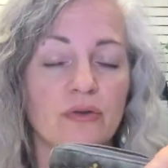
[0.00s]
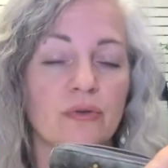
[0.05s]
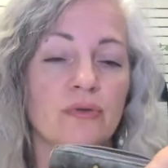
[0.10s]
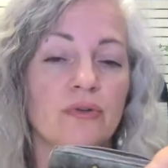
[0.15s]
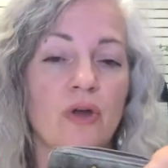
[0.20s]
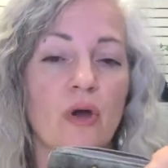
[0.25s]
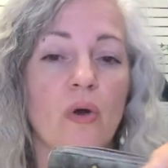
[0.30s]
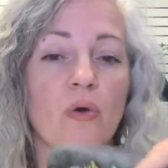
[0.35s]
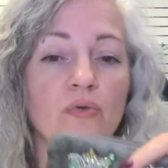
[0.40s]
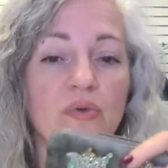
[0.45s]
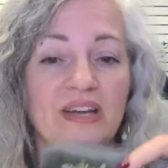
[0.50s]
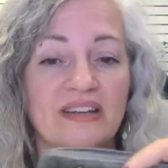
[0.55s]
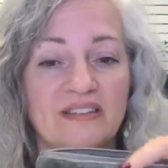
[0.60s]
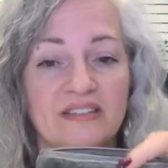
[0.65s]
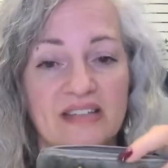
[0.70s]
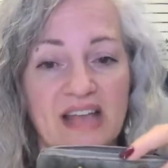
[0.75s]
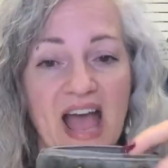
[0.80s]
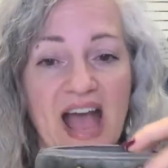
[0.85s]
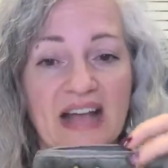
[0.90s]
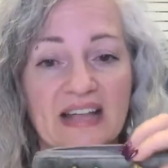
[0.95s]
you'll know
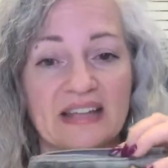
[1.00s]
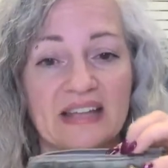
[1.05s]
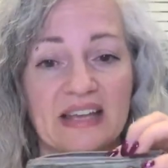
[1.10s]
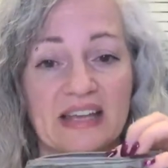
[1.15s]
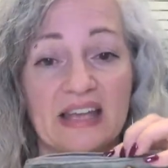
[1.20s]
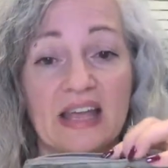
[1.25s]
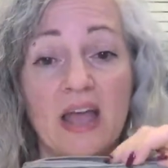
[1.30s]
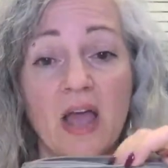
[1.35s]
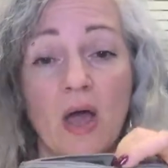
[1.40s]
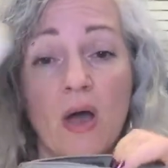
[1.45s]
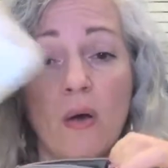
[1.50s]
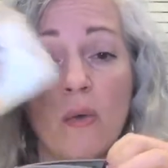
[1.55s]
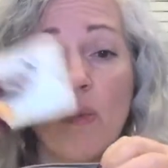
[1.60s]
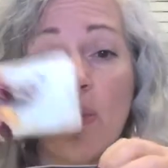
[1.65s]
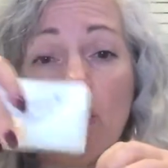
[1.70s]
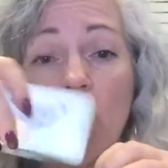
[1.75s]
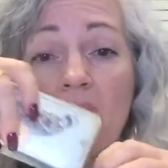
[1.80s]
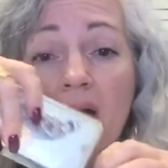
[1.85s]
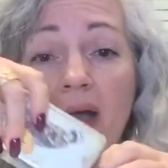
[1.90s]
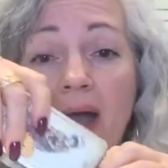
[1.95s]
exactly
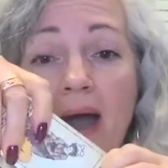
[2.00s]
what